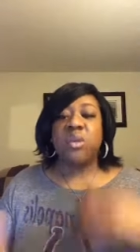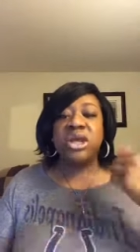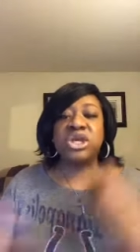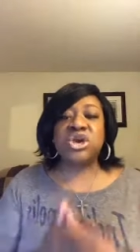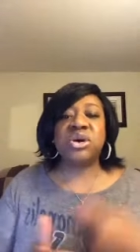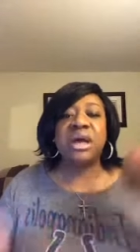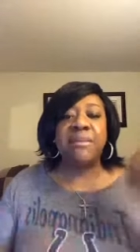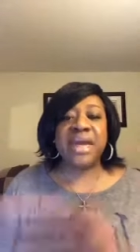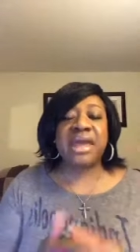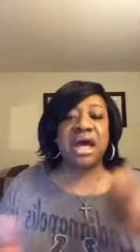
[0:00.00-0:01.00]
When you
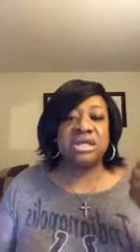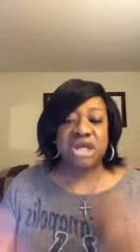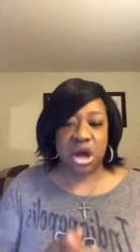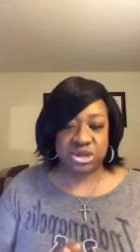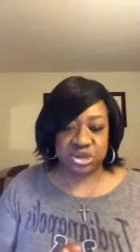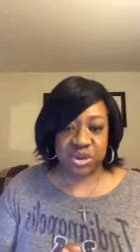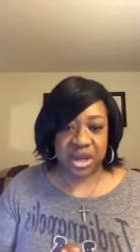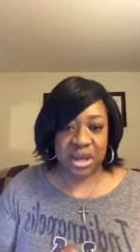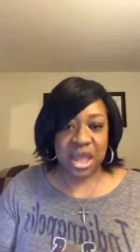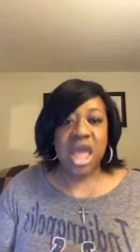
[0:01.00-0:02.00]
commit
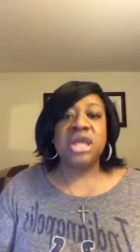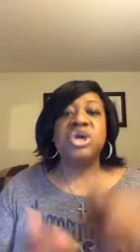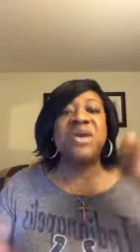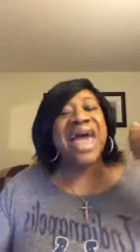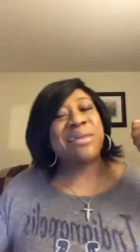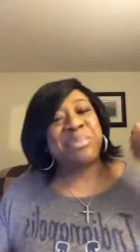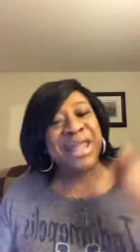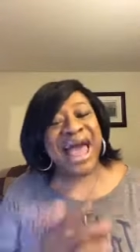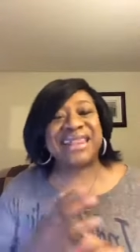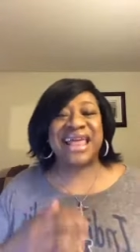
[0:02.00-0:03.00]
adultery, you gotta
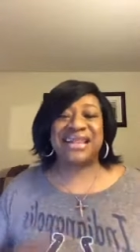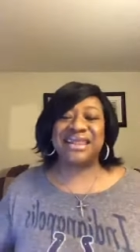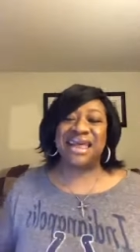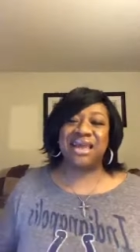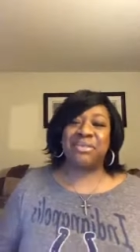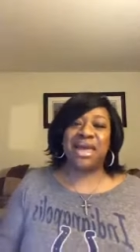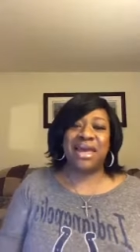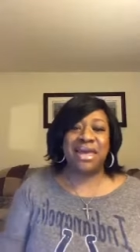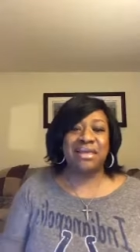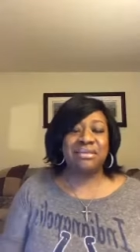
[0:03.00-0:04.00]
plot that thing,
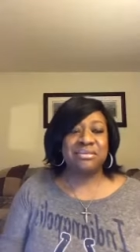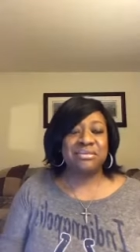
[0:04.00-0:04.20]
man.